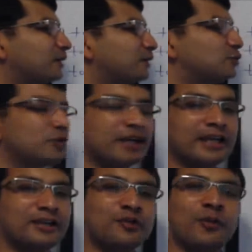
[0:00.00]
you
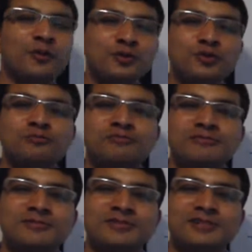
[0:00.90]
want to
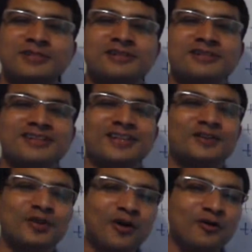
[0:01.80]

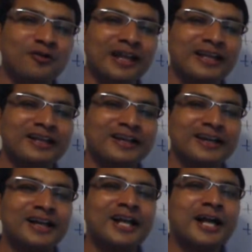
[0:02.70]
sort of like
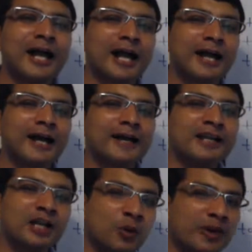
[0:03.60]

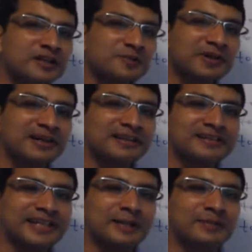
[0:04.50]
request, but at
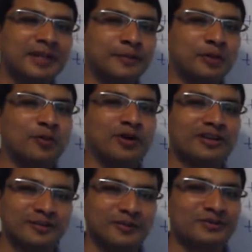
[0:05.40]
the same time, you don't
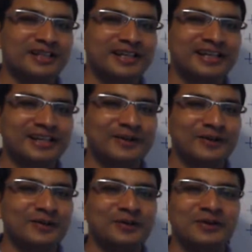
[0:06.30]
want them to say,
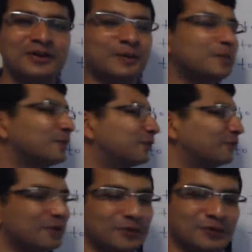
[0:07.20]
you know,
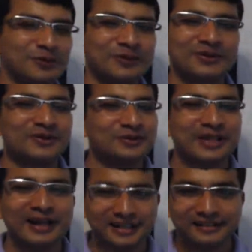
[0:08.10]
no to
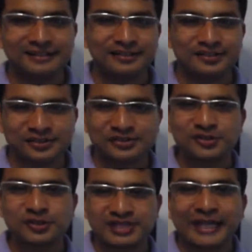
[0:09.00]
that either. So
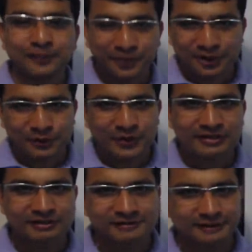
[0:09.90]
slight
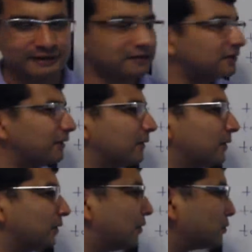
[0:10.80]
persuasion is there.
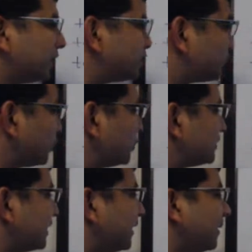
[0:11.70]
Right? So you
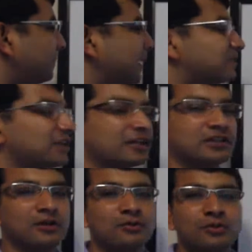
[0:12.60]
will say, main
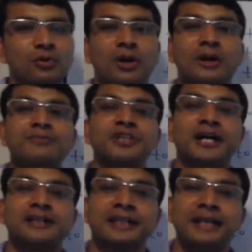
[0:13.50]
chahta hoon, aur hum
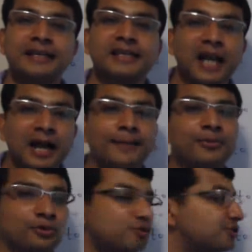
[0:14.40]
chahte hain ki
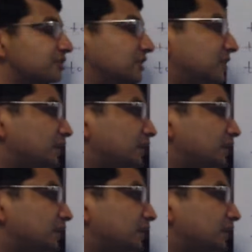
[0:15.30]
aap kuch,